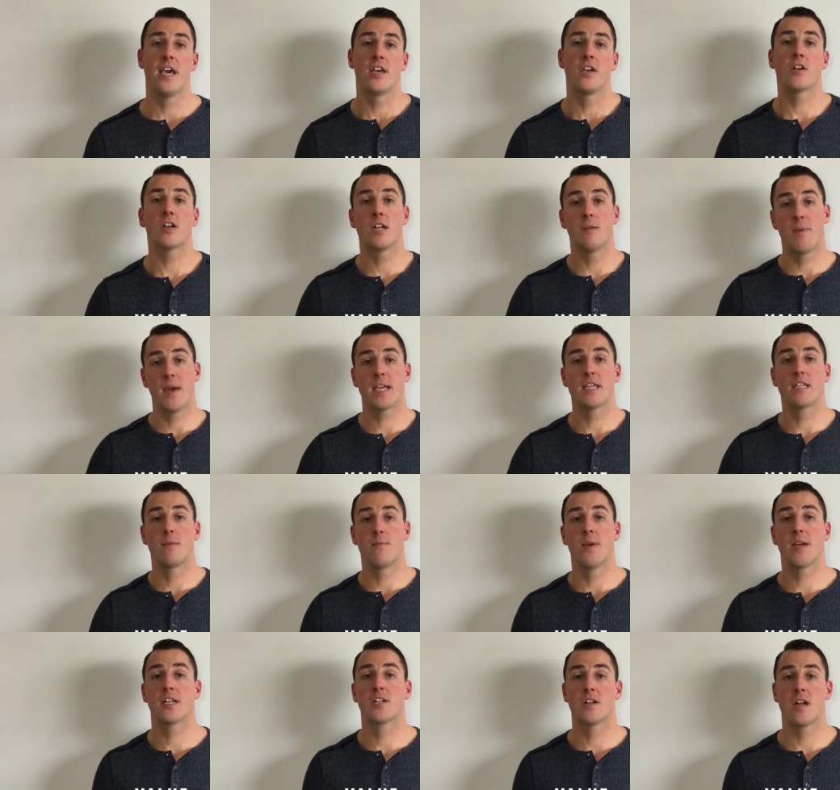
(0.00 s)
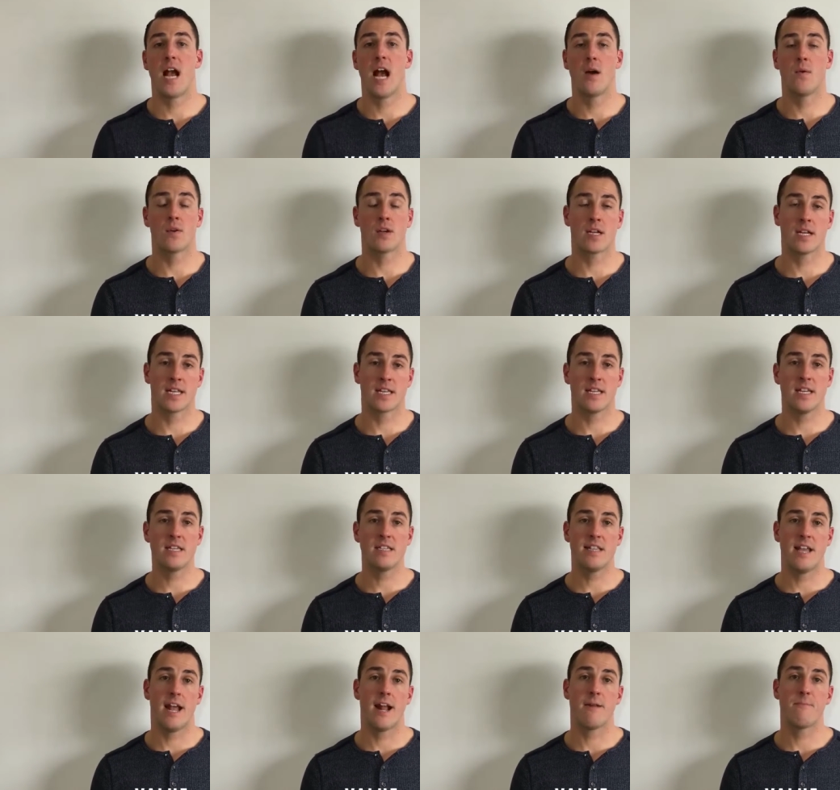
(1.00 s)
you're going to paint the picture of how we're going to
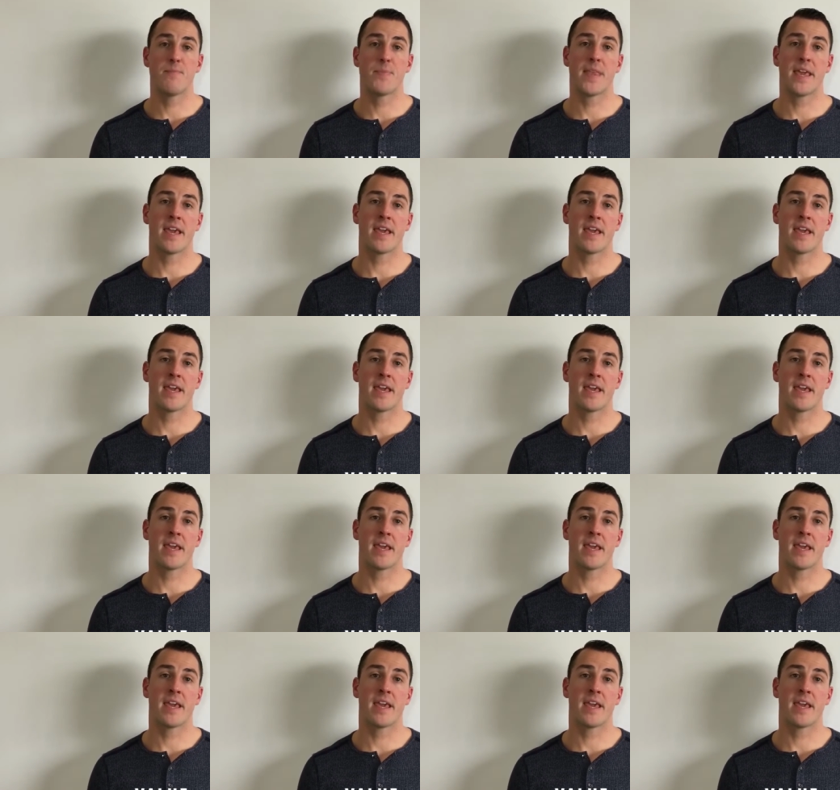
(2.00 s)
get there.